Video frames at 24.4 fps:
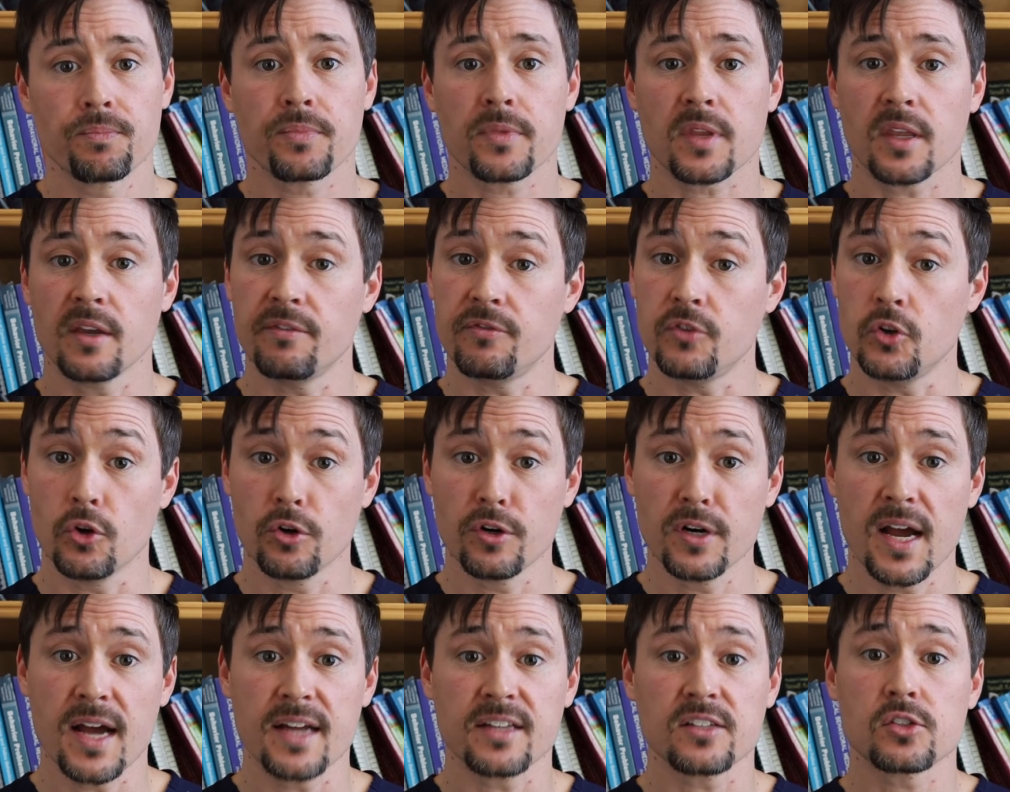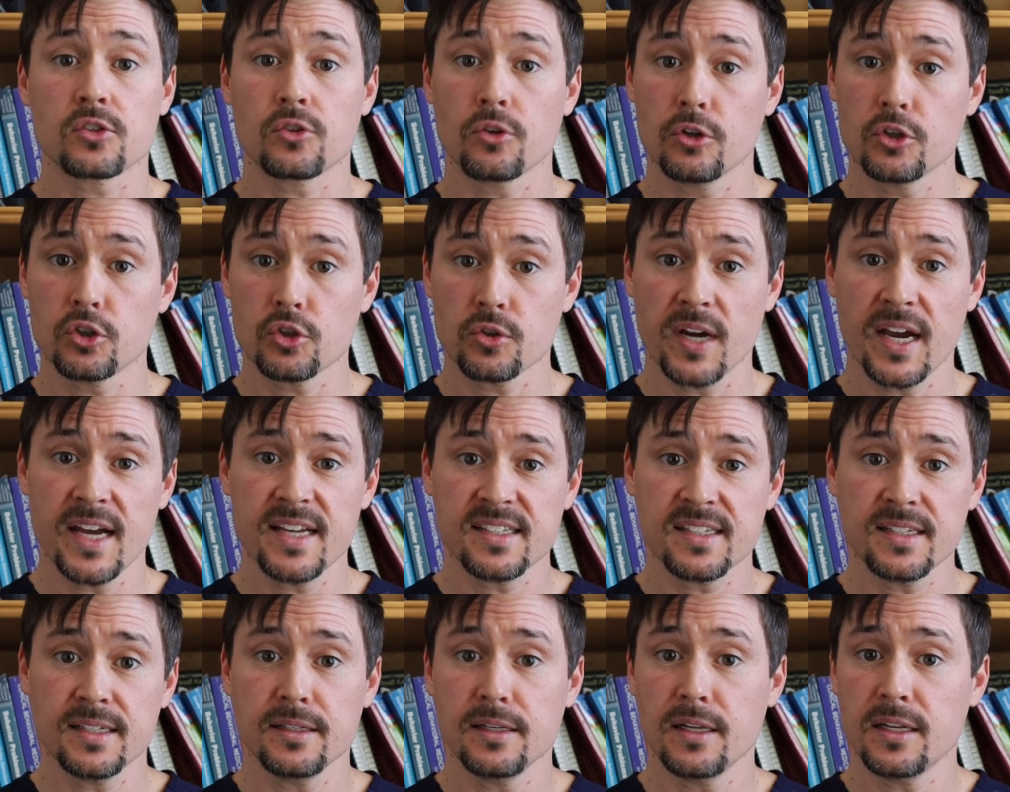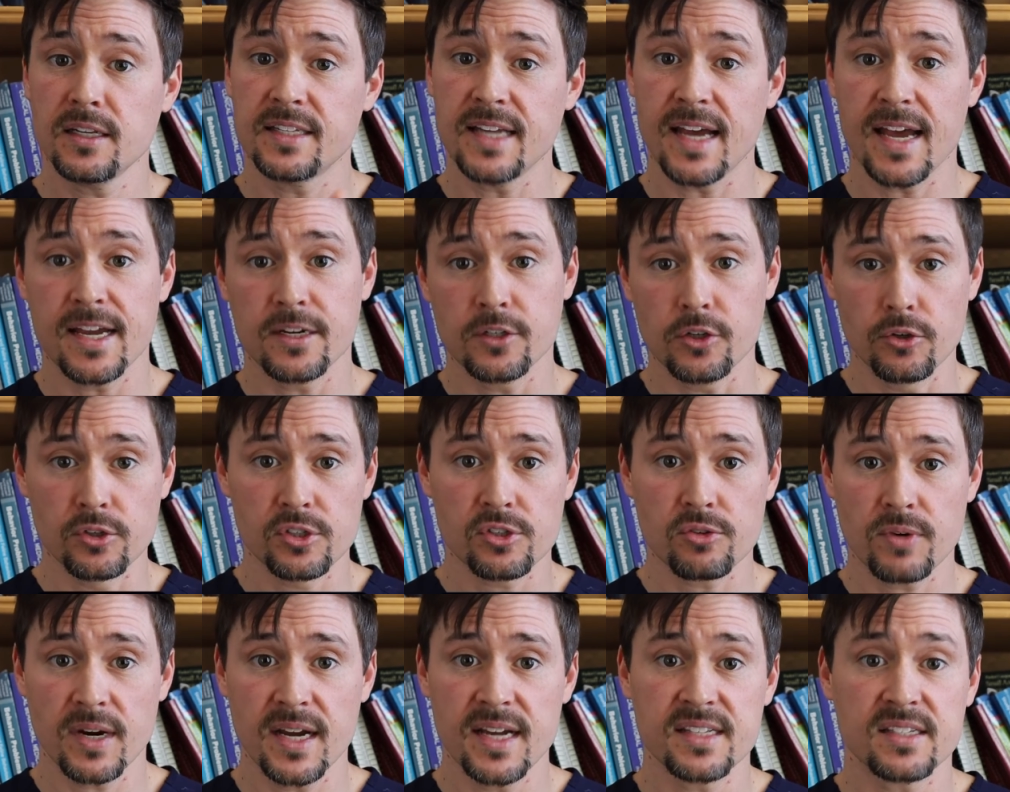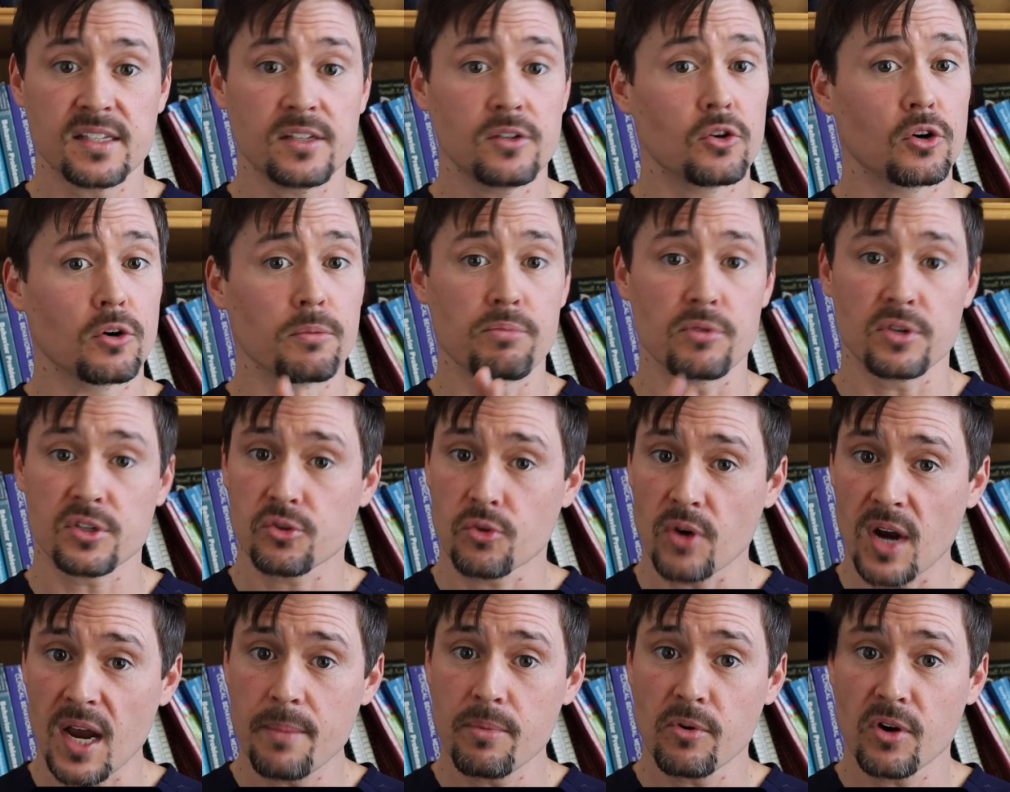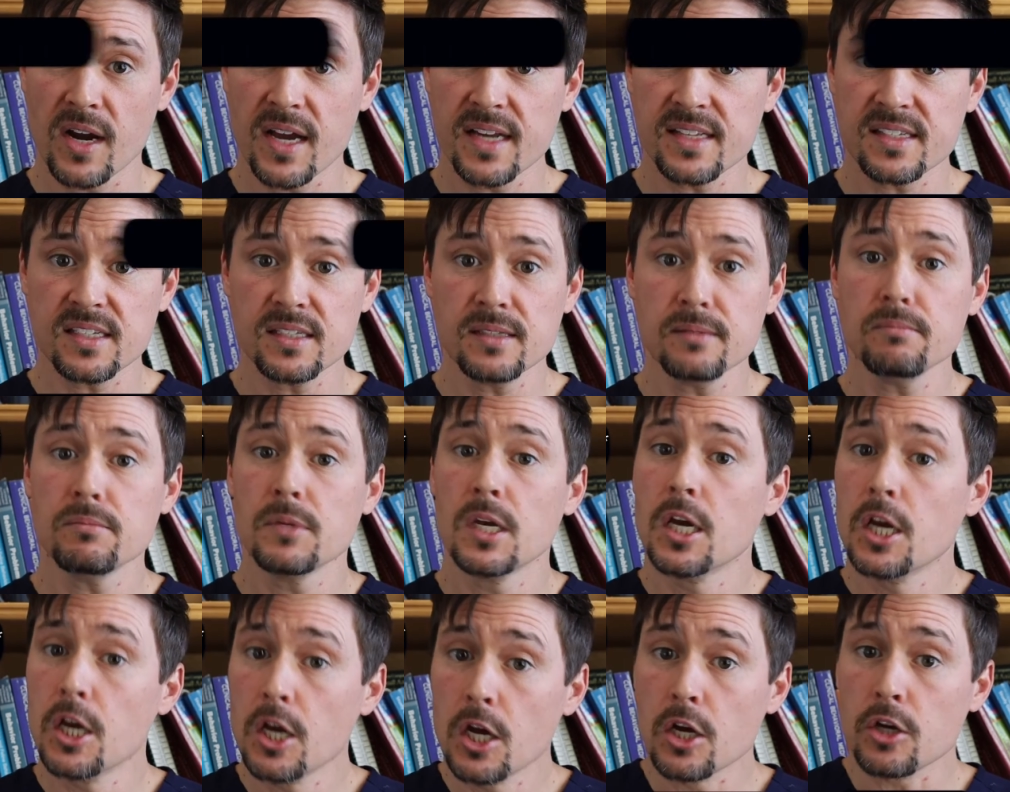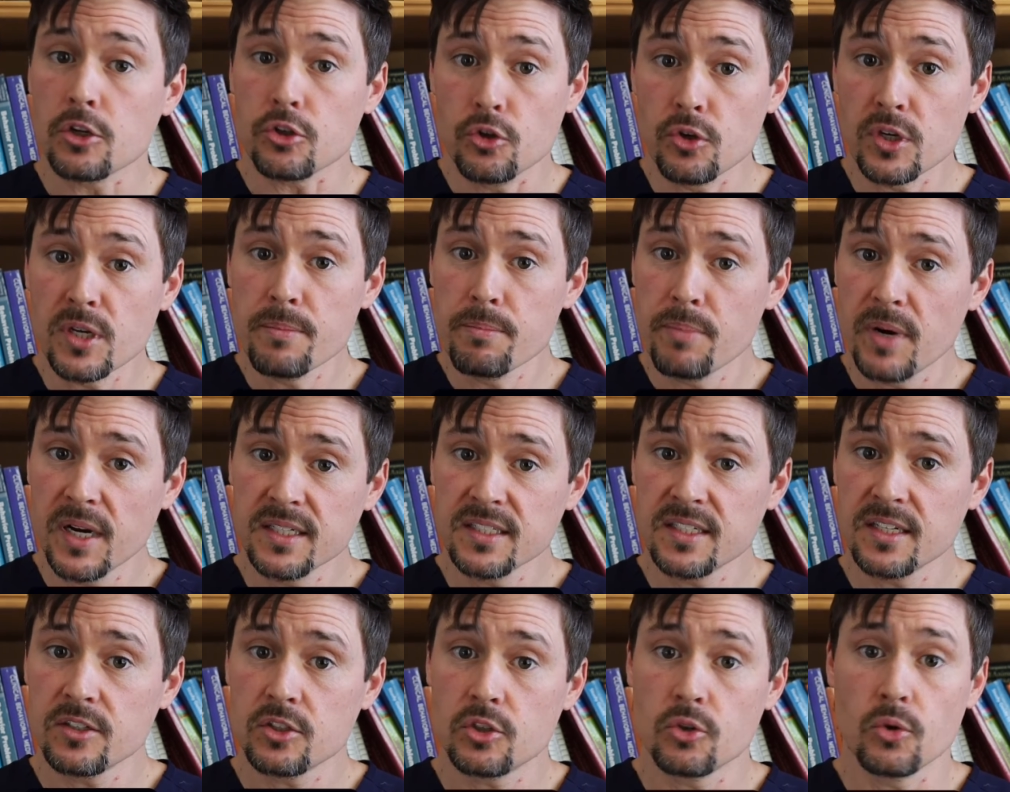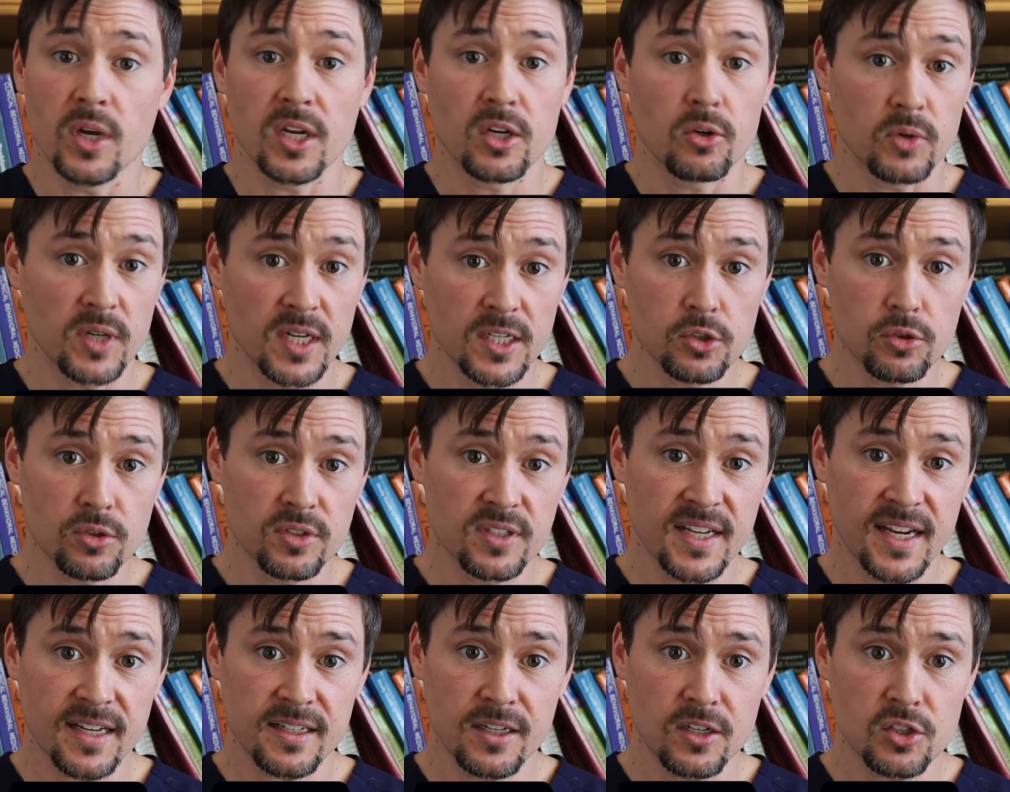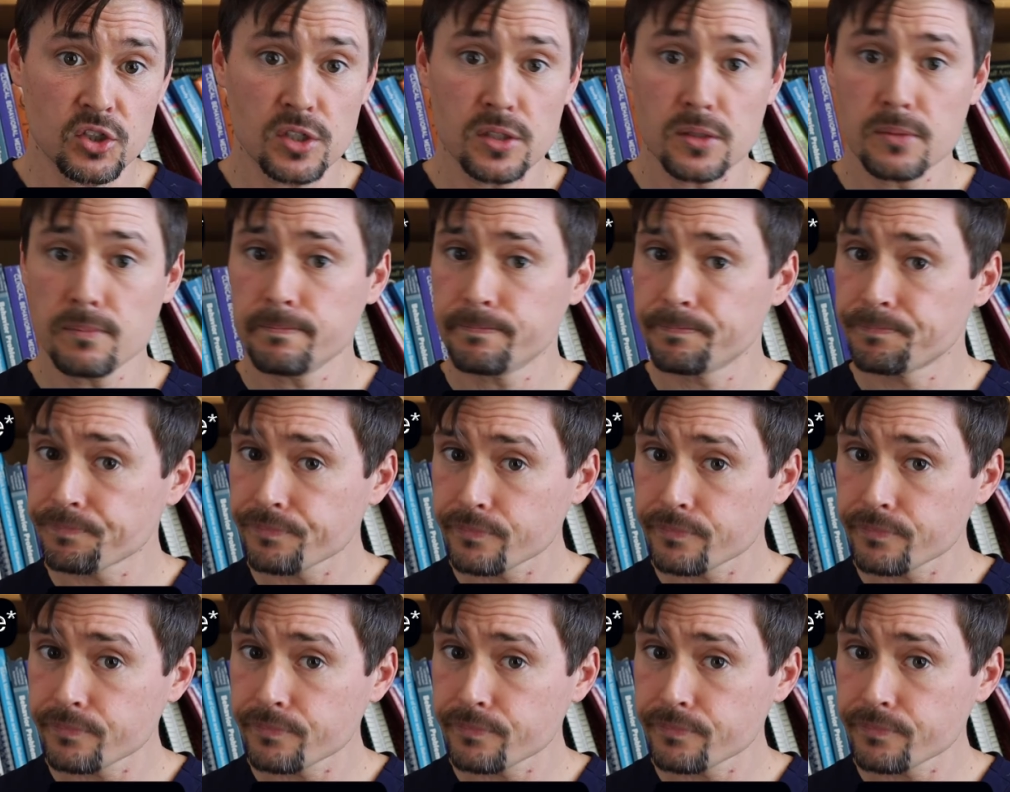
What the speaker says: If you're not surgerizing, diagnoserizing, or prescriberizing, you can punt it to a credentialed technician,